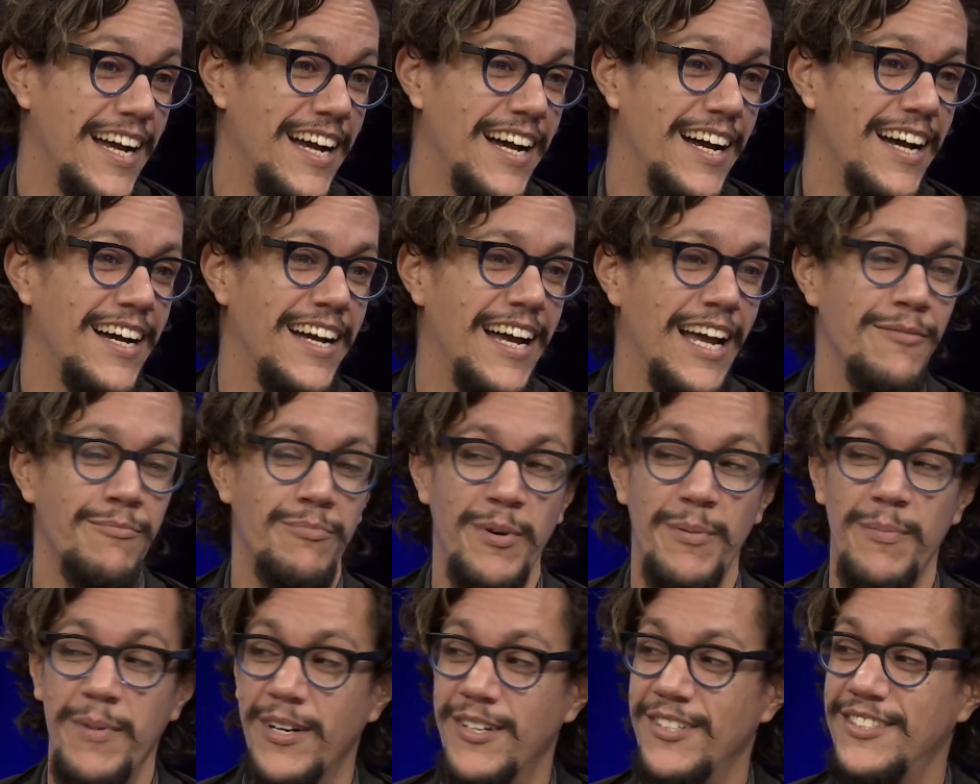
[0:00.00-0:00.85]
uh, and
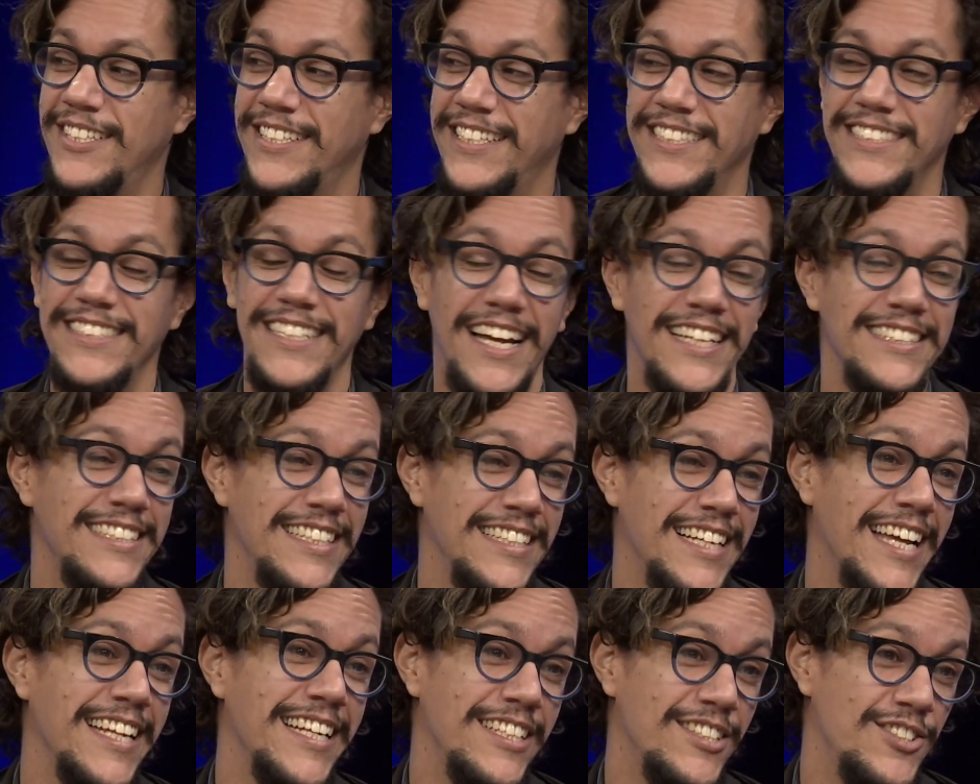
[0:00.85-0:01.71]
premieres it in
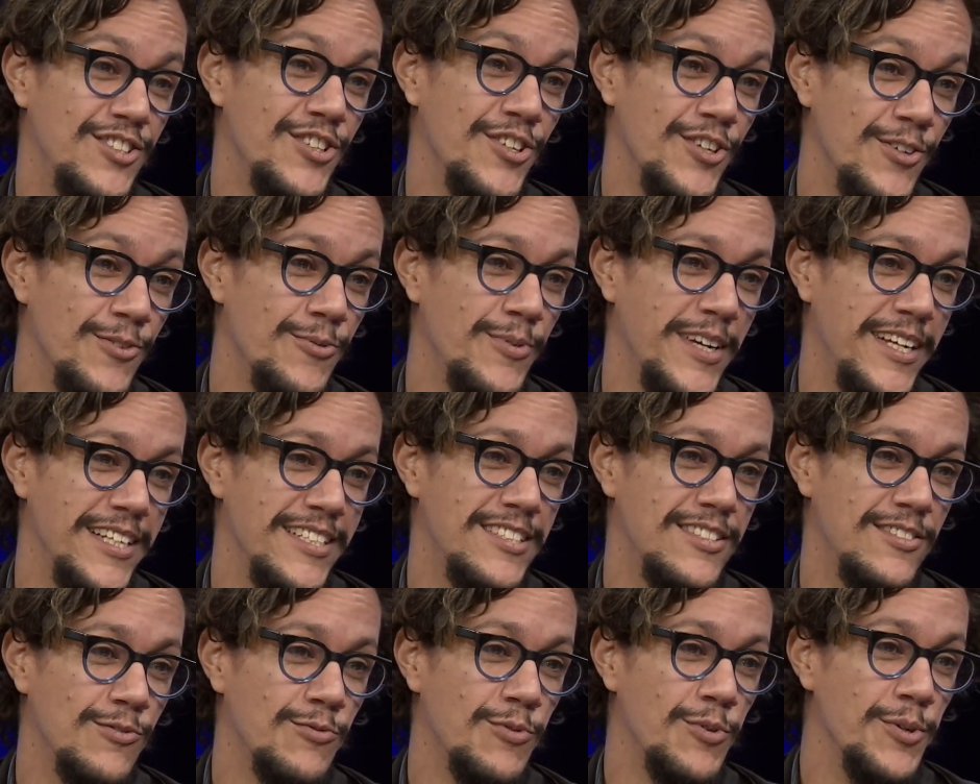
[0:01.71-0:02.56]
1992 with
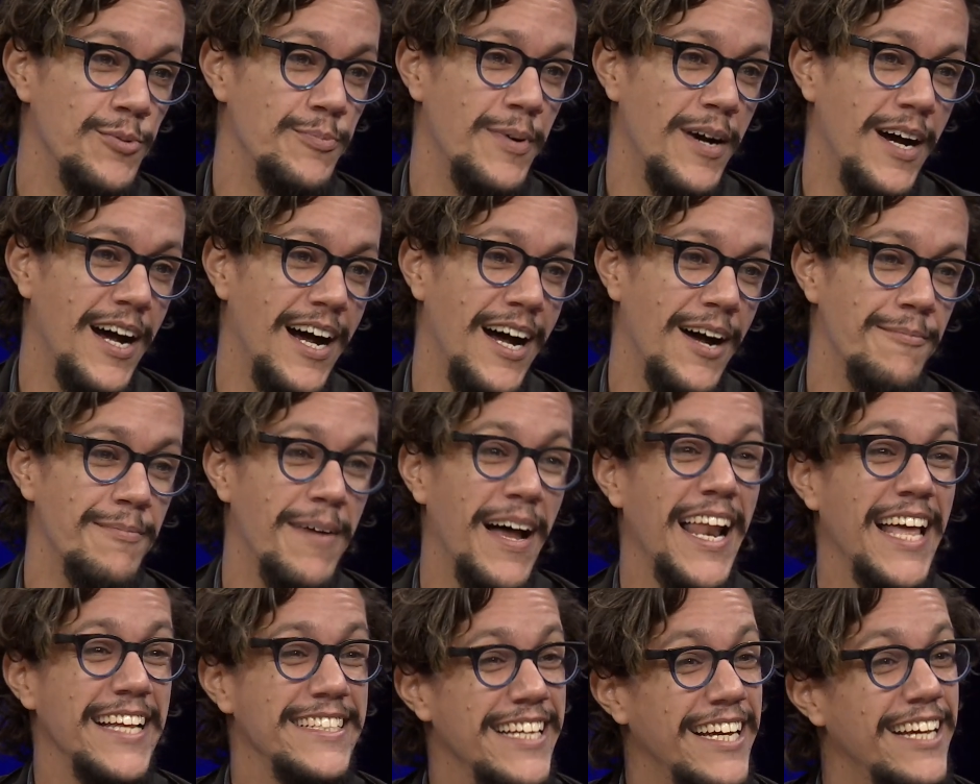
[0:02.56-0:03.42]
his group uh,
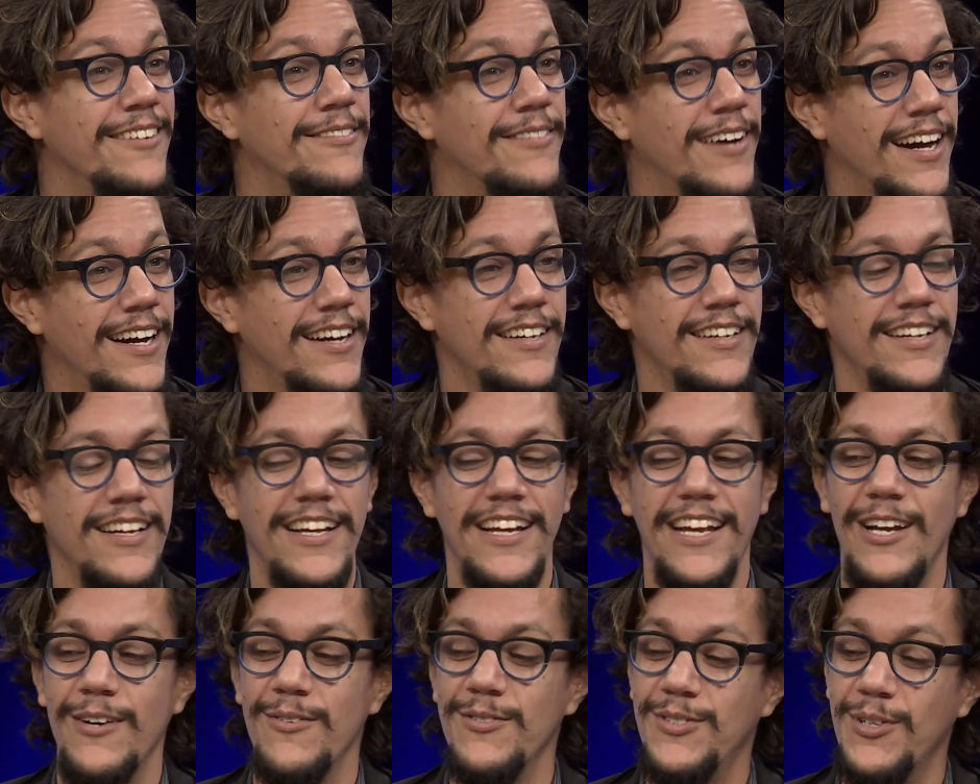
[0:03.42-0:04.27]
Malayerba.
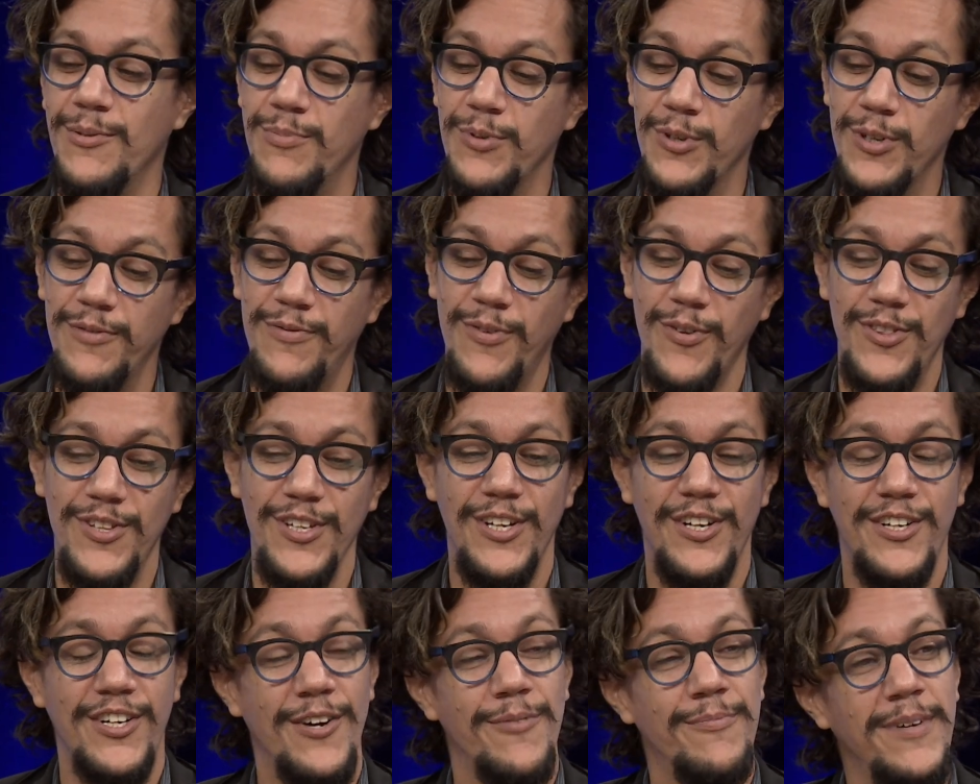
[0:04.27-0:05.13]
It was a beautiful
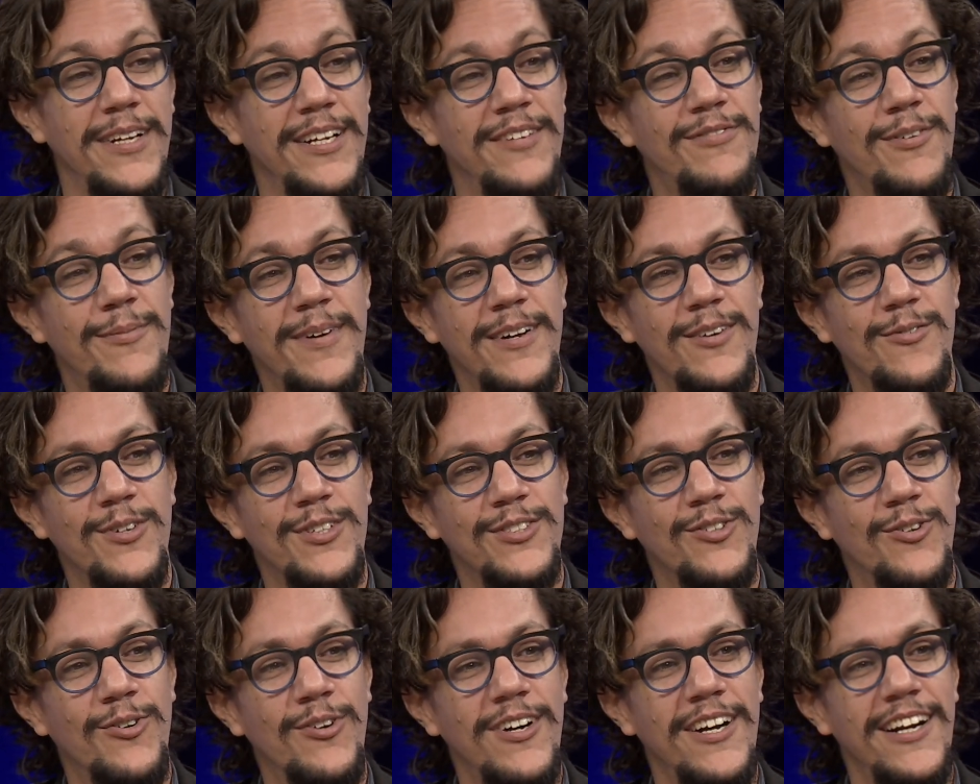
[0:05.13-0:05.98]
theater company from
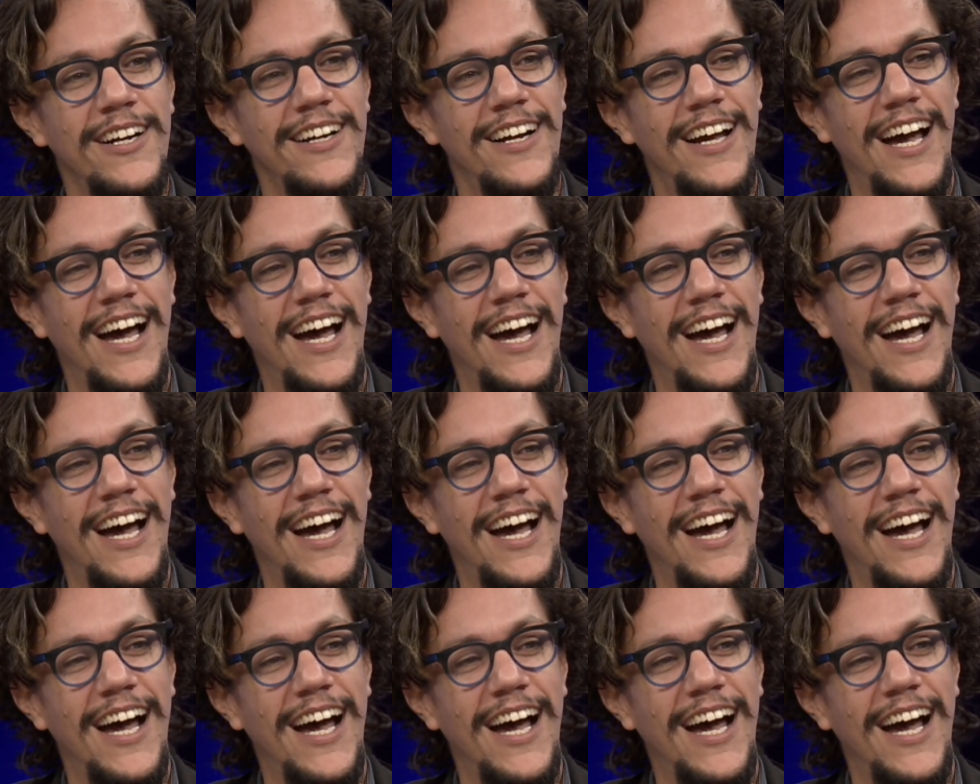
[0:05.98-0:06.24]
Ecuador.